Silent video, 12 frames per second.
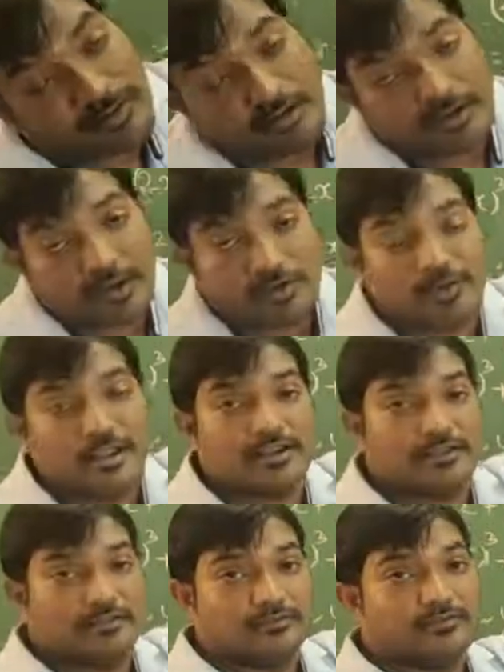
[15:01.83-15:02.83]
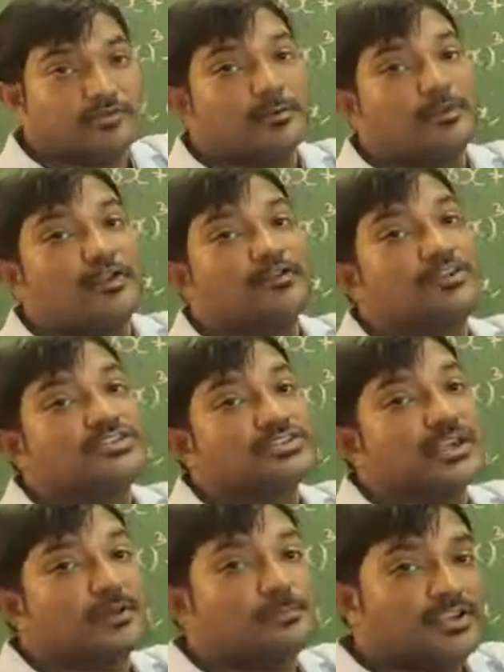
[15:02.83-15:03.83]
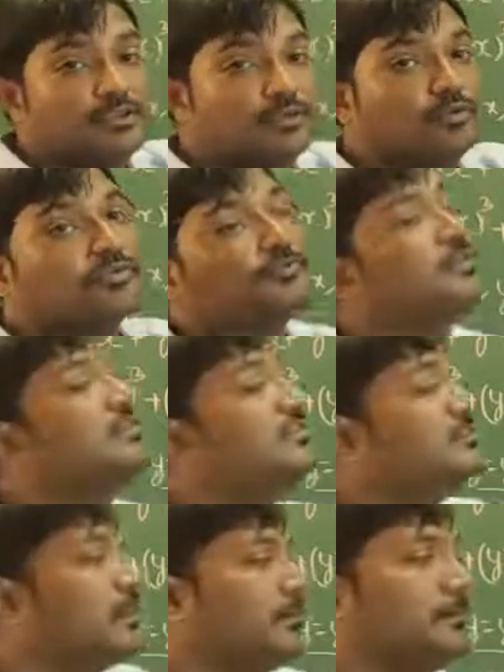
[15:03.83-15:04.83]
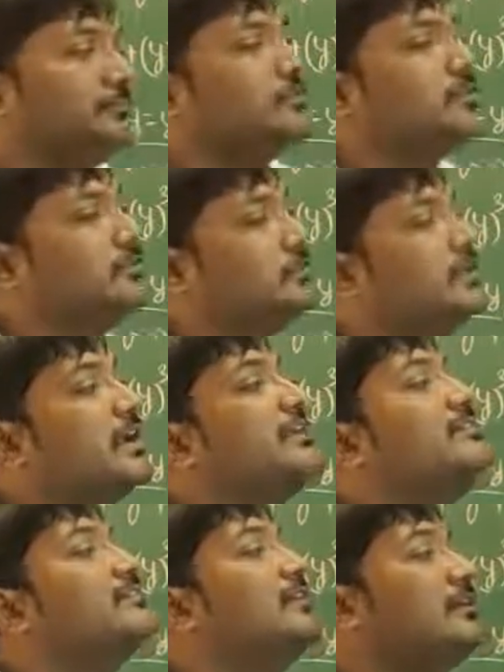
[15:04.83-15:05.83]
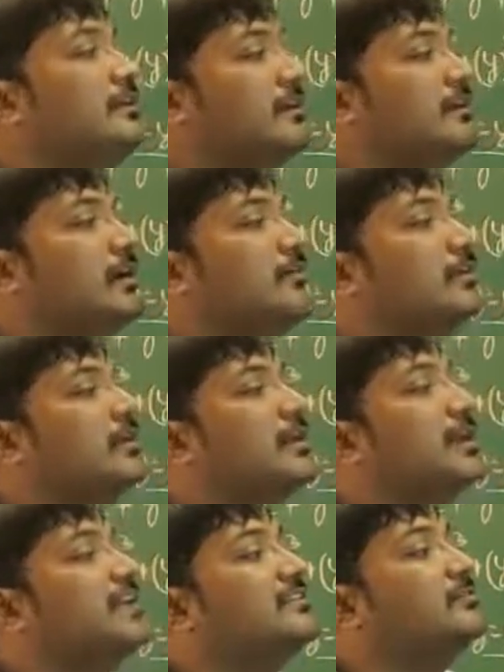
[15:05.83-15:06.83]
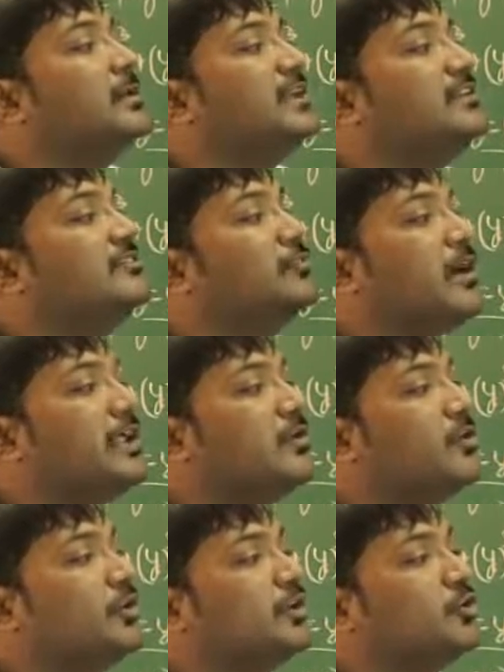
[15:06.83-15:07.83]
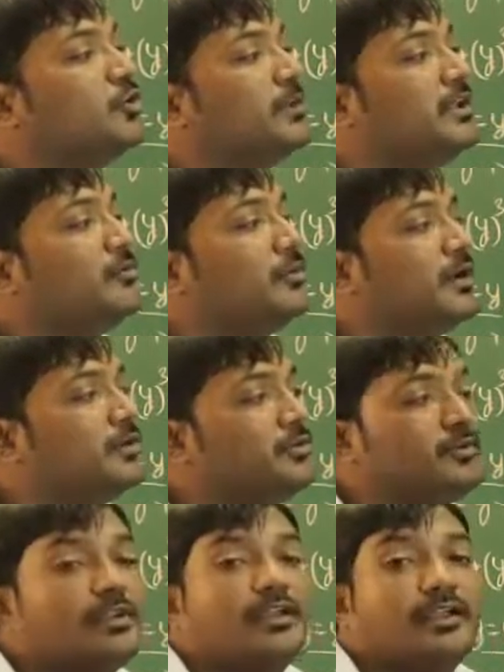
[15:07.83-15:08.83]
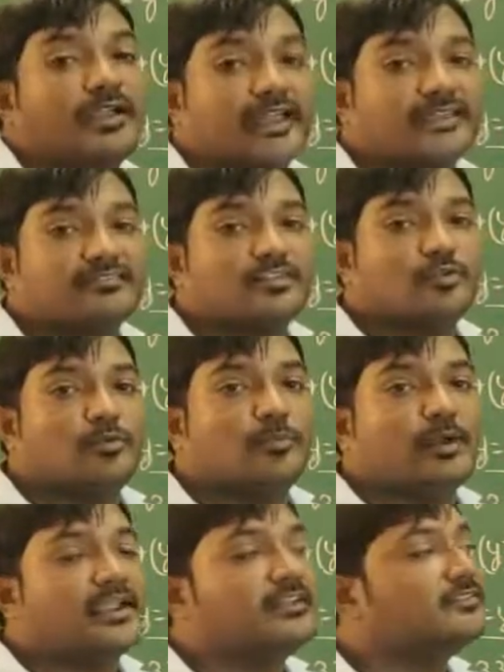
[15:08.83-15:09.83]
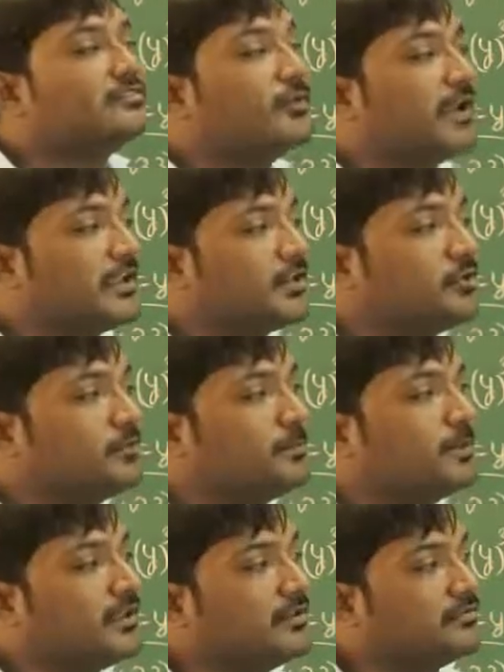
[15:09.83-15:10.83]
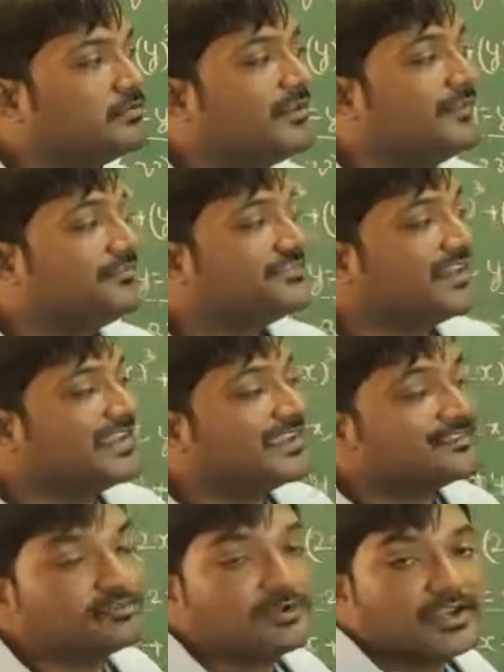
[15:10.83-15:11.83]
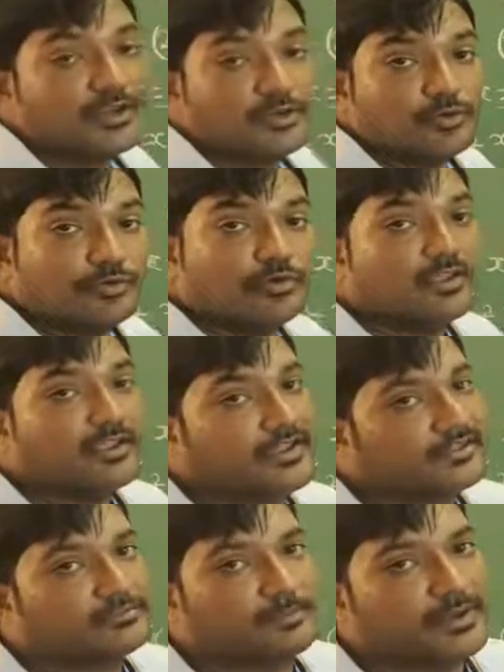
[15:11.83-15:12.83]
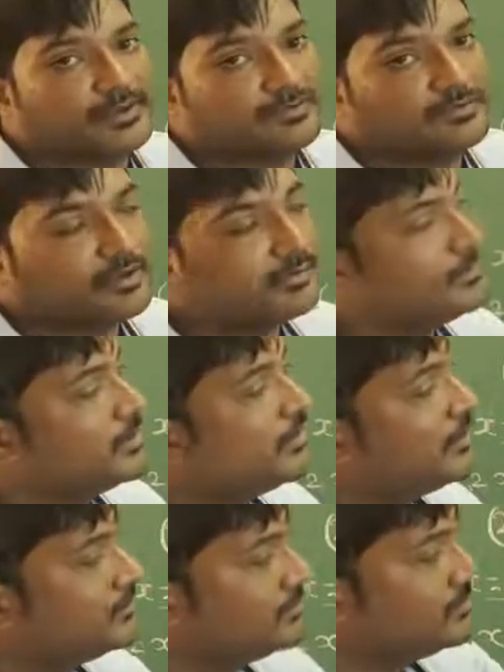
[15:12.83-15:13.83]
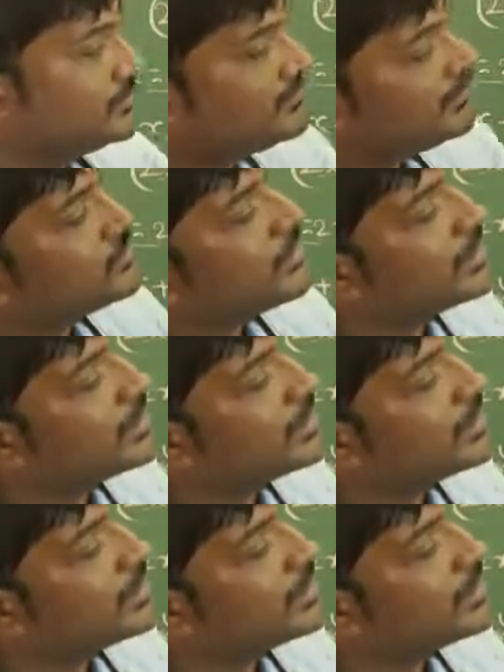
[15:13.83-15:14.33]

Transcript: suitable or which can be used for this sum. So that is our x minus y whole cube equal to x cube minus y cube plus 3xy into x minus y, because this is